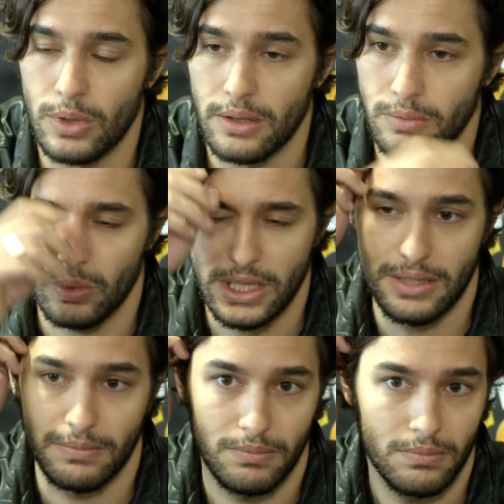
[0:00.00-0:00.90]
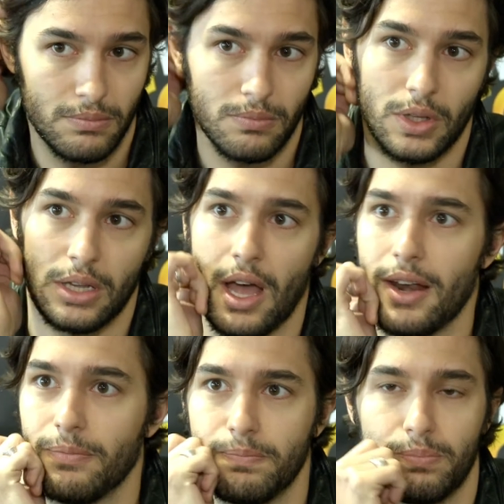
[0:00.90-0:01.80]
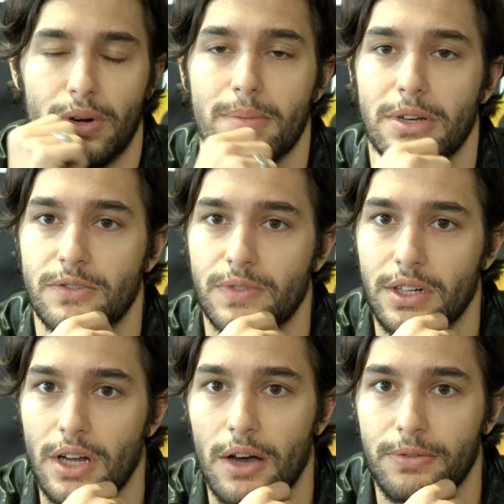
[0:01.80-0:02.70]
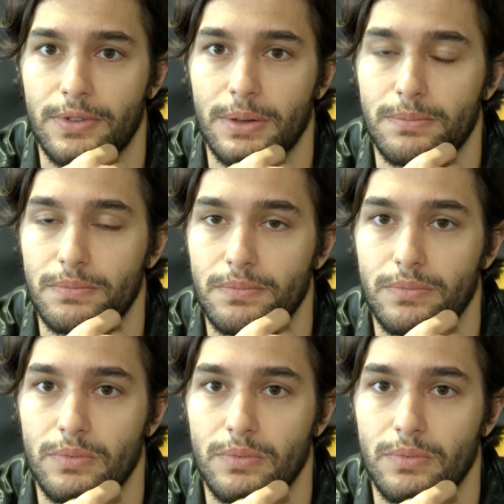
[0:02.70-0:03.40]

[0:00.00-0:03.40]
We we kind of pretty much veered off from